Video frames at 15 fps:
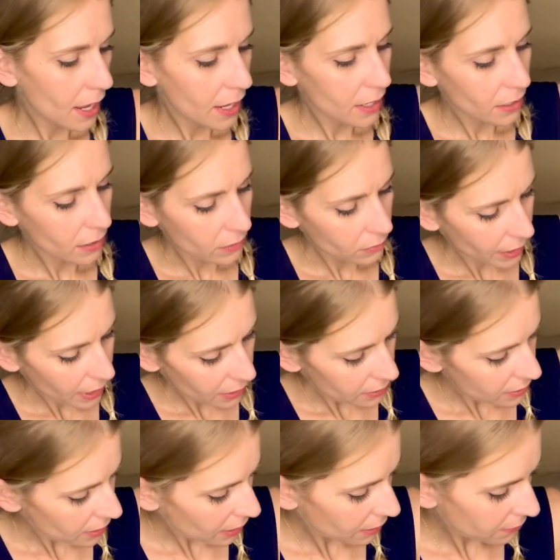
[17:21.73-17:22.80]
And I'll, wait,
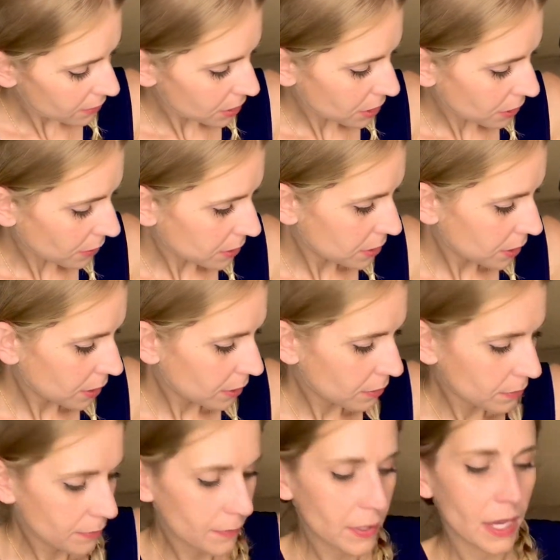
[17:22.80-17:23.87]
did I even show it to
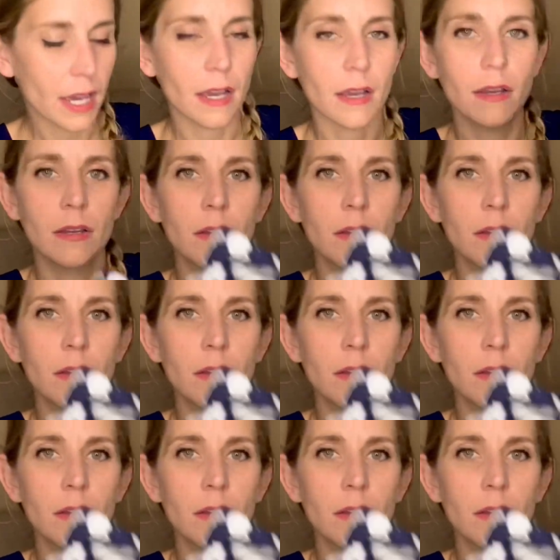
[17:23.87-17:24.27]
you? Yeah,